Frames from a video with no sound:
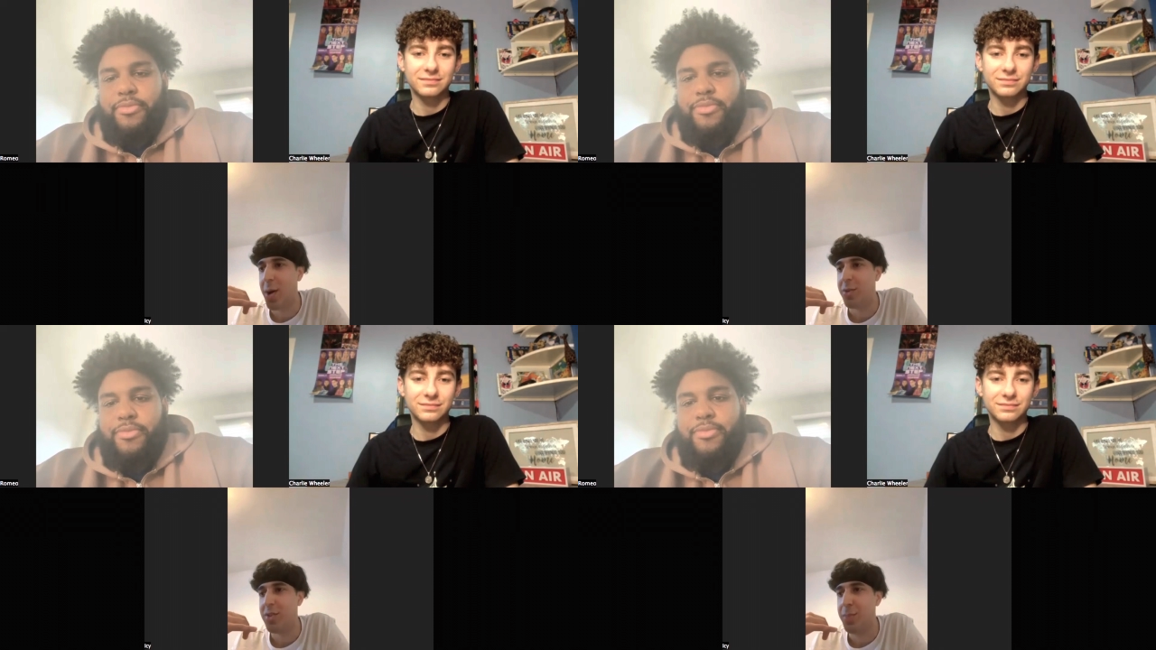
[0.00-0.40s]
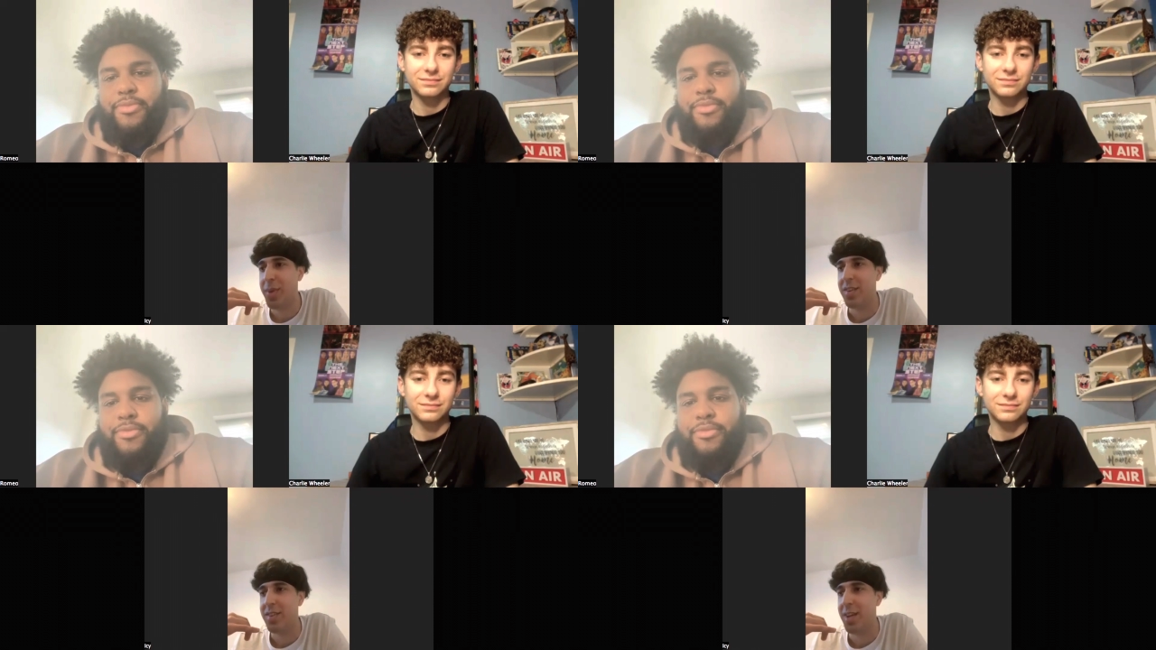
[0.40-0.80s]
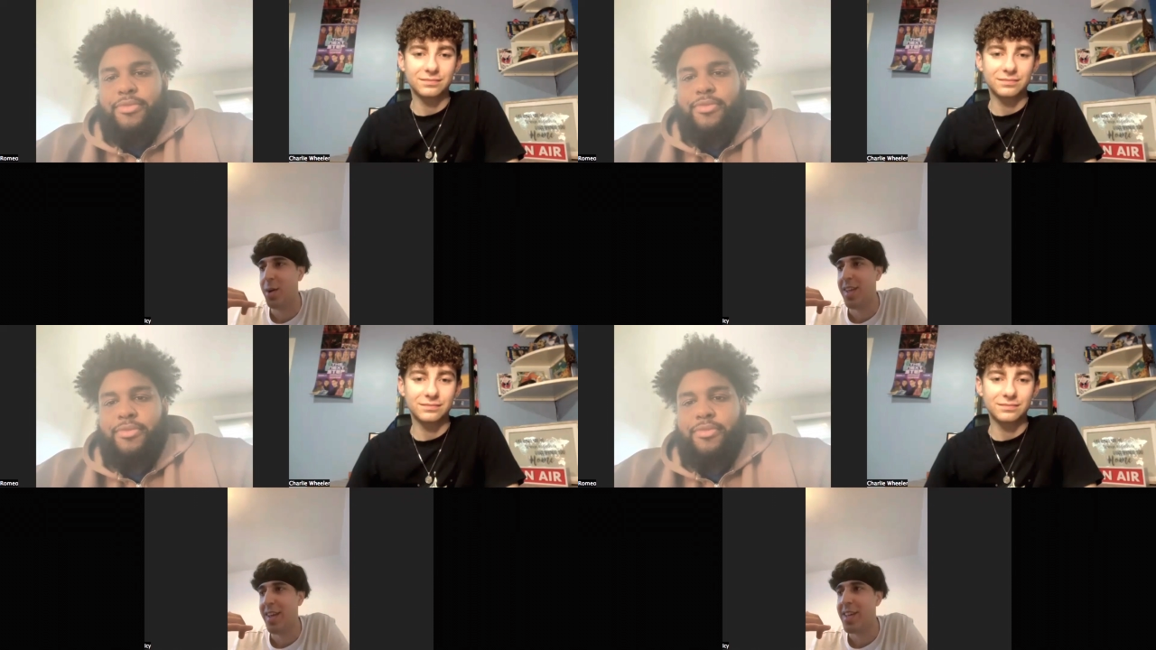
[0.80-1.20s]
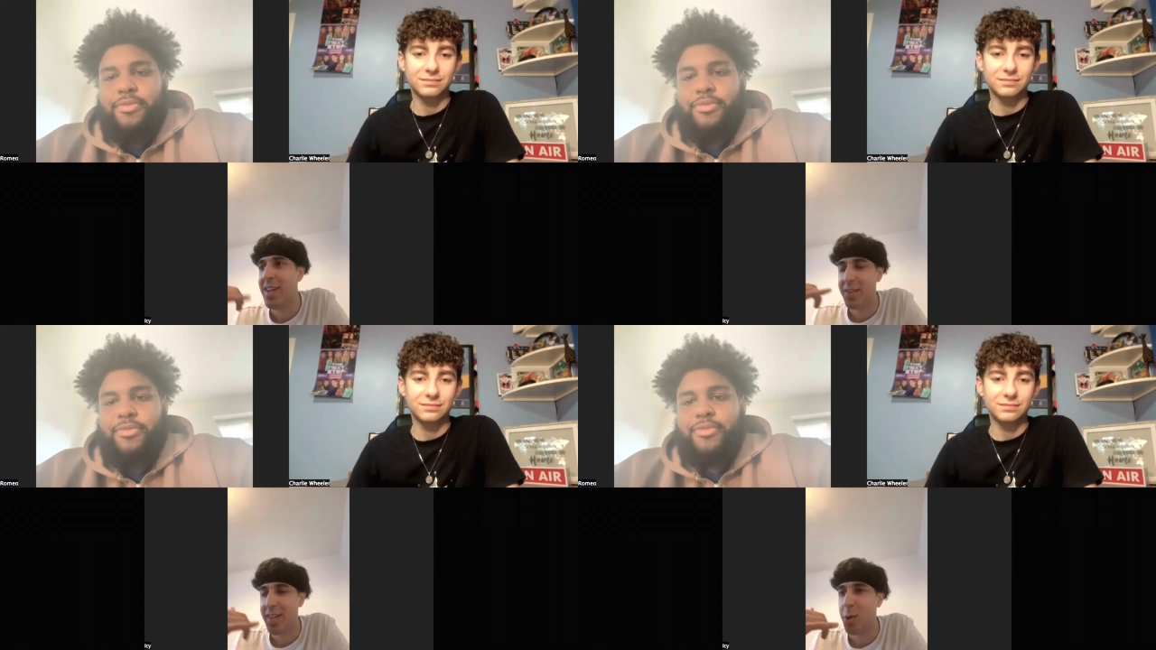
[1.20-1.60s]
Speaker 1: was speechless. I was like,
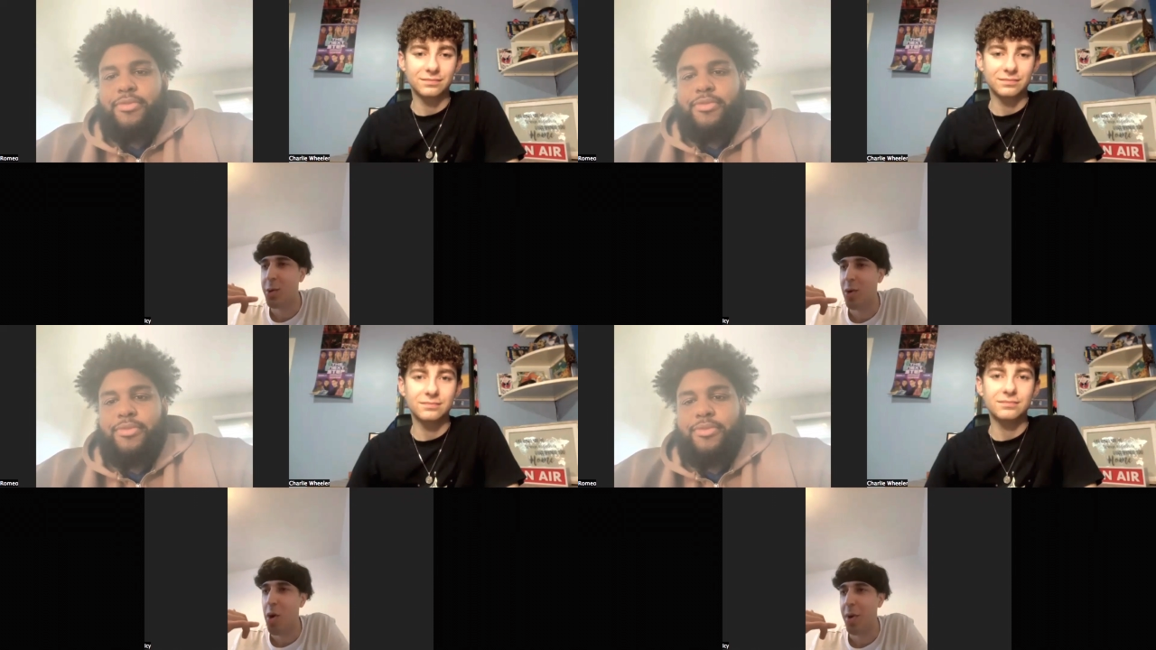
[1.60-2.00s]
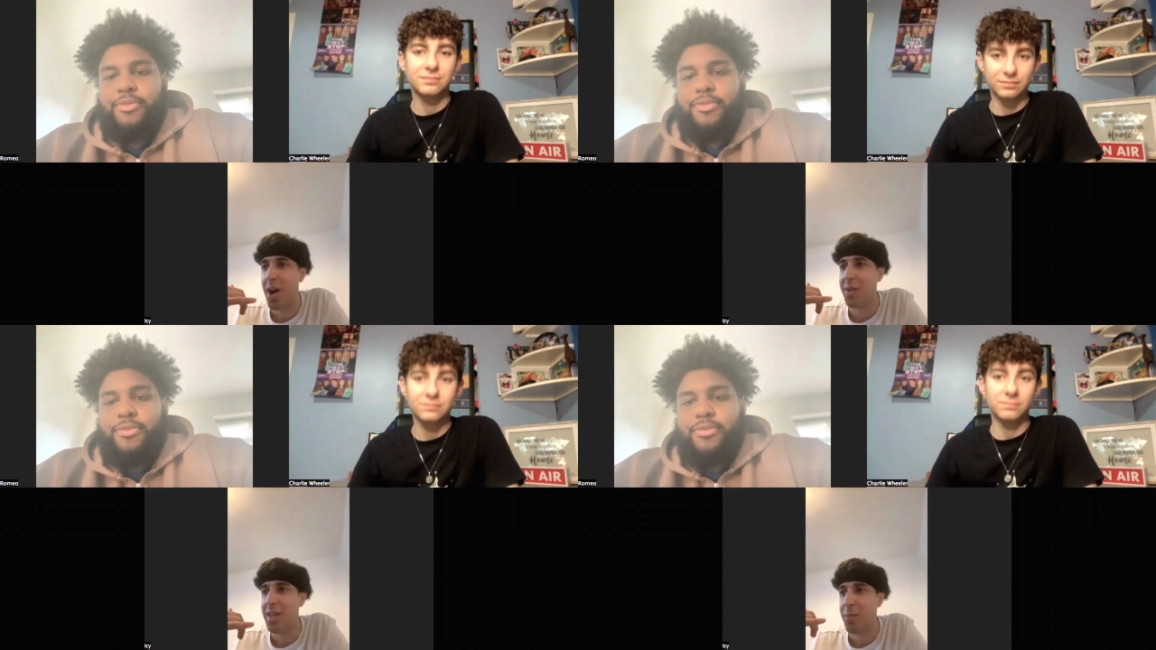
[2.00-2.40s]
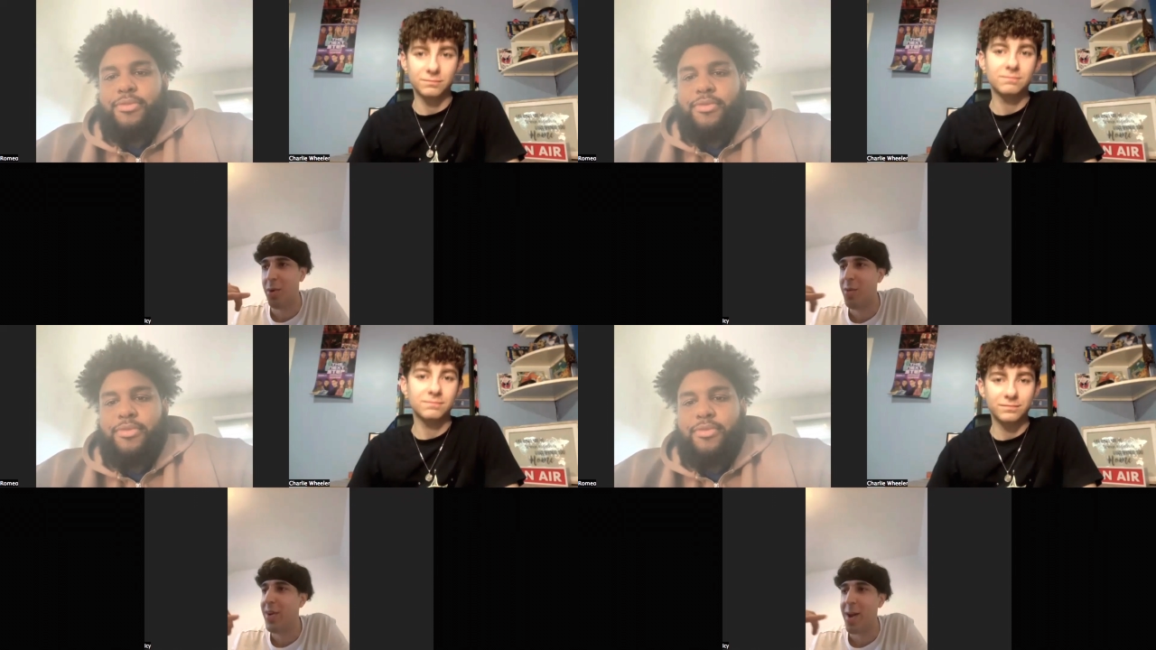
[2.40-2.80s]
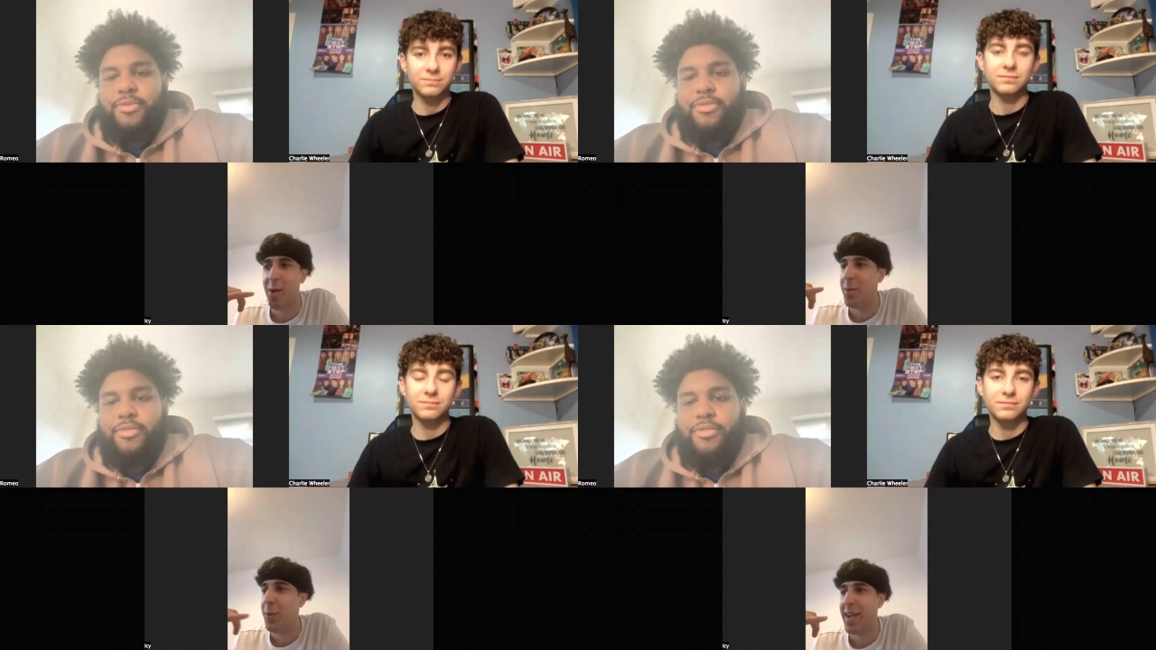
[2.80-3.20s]
because I told Romeo, I was like, bro, I
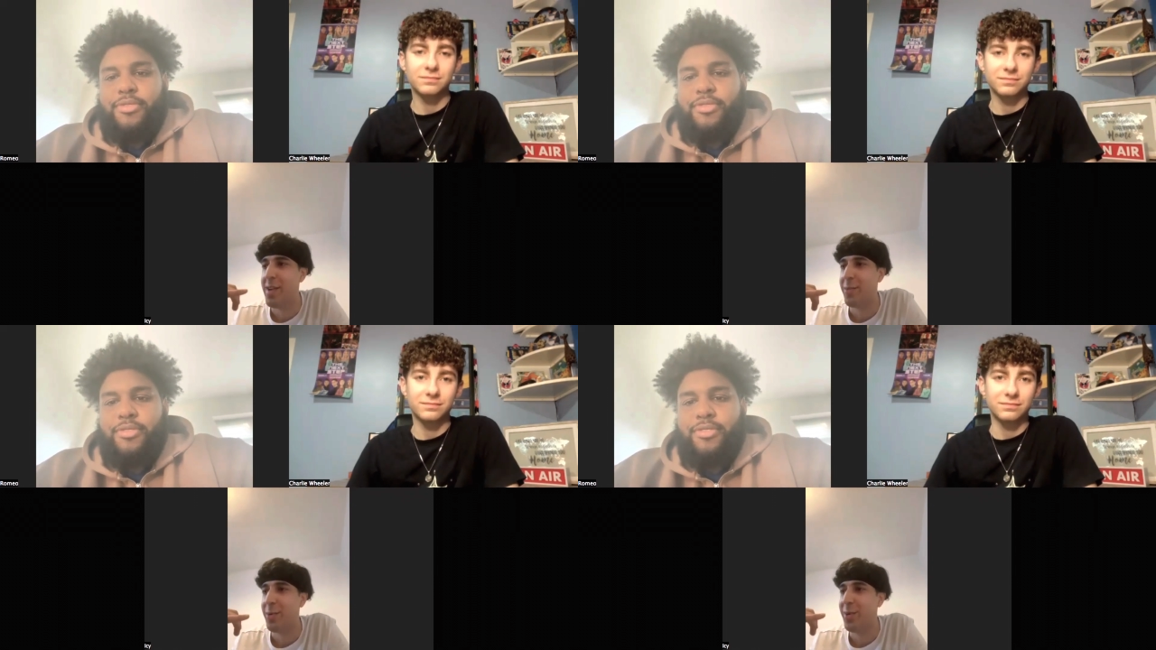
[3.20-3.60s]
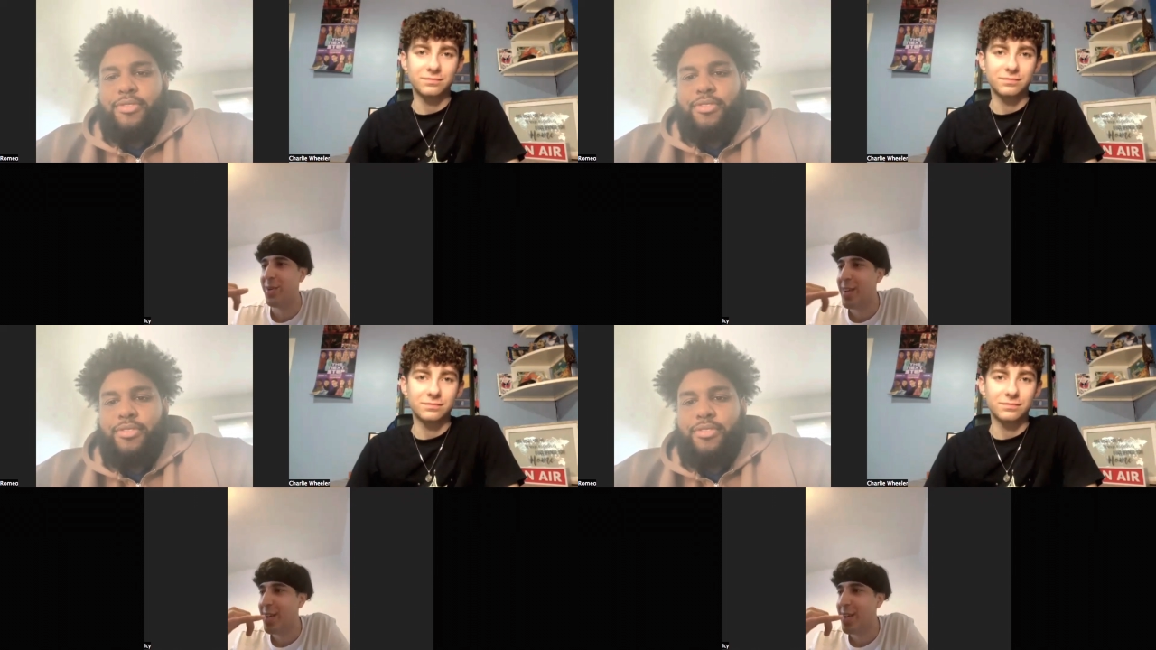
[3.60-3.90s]
don't think we're getting through.